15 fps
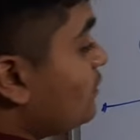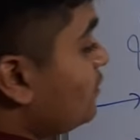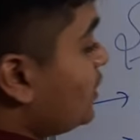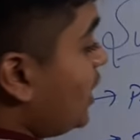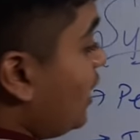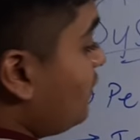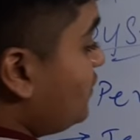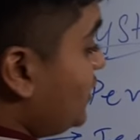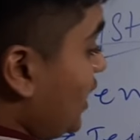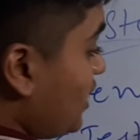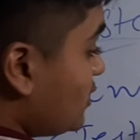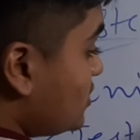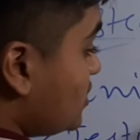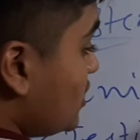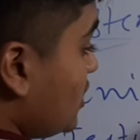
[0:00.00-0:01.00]
We have
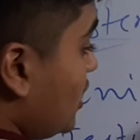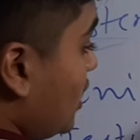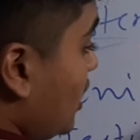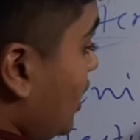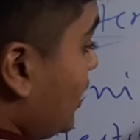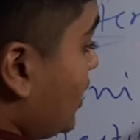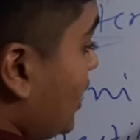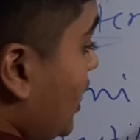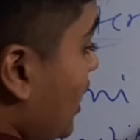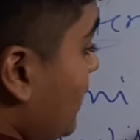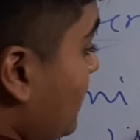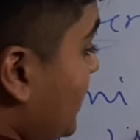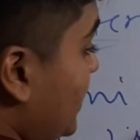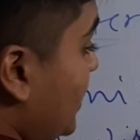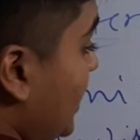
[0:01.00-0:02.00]
ducts like
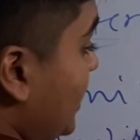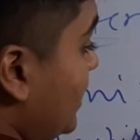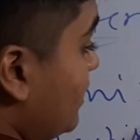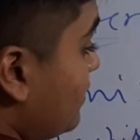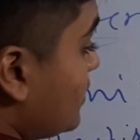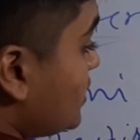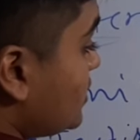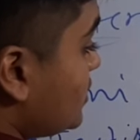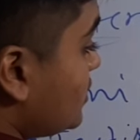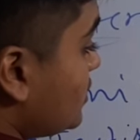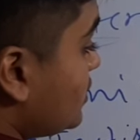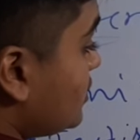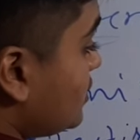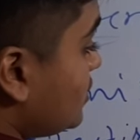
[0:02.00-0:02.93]
epididymis.